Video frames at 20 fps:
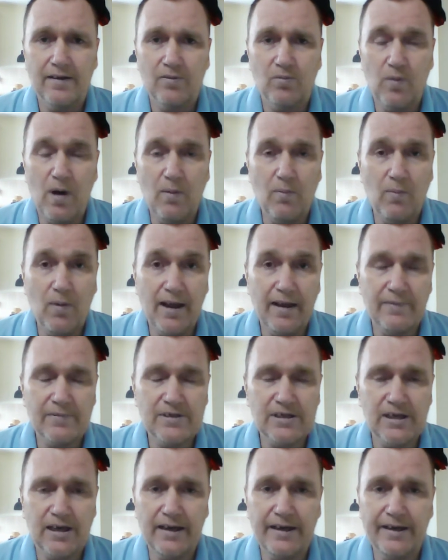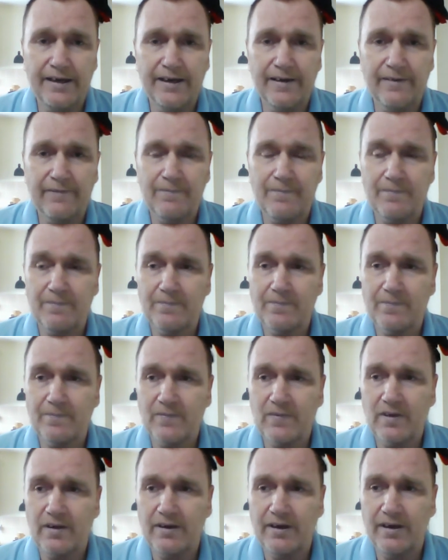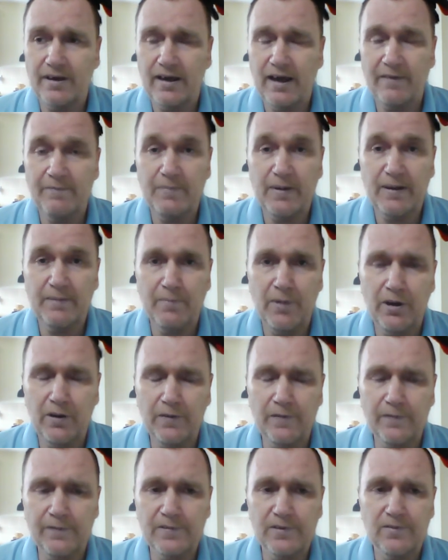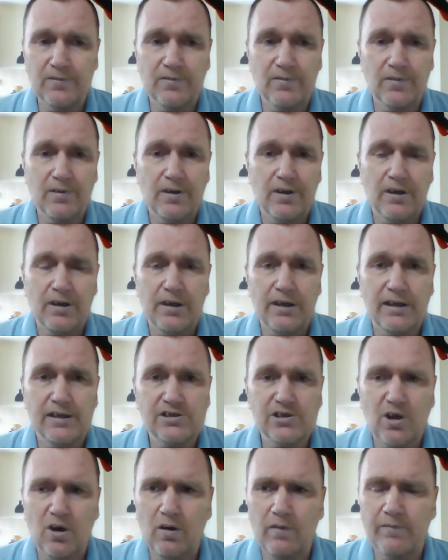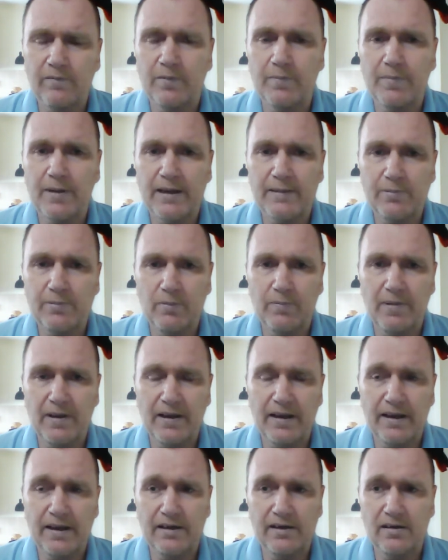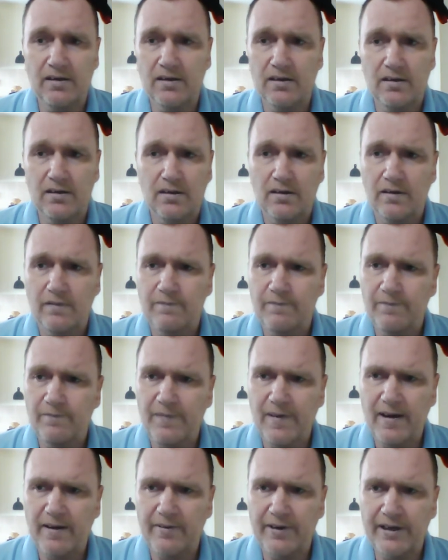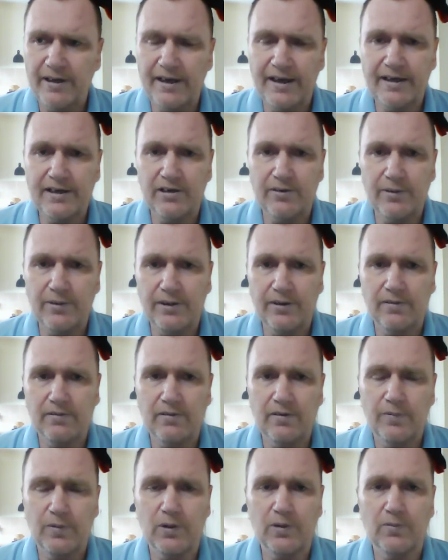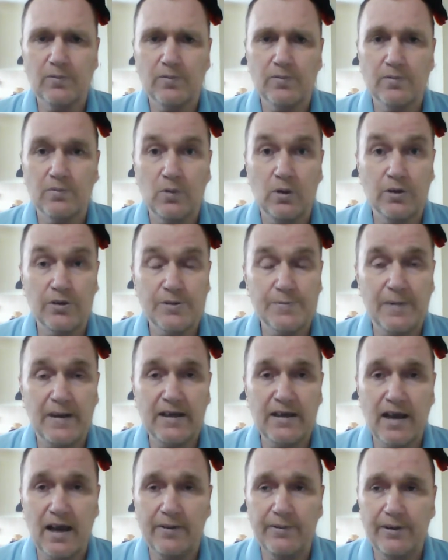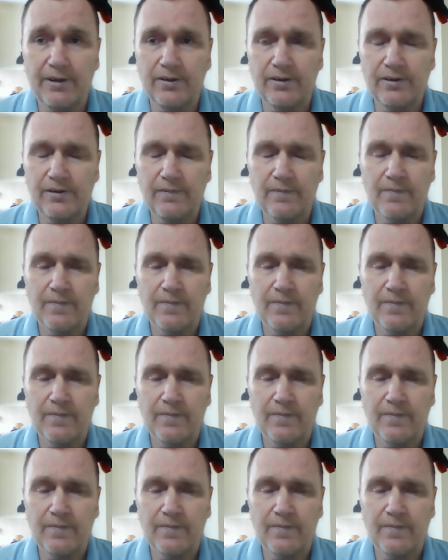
one way of saying it, have been moved. It's gone from people being very ignorant of what has been going on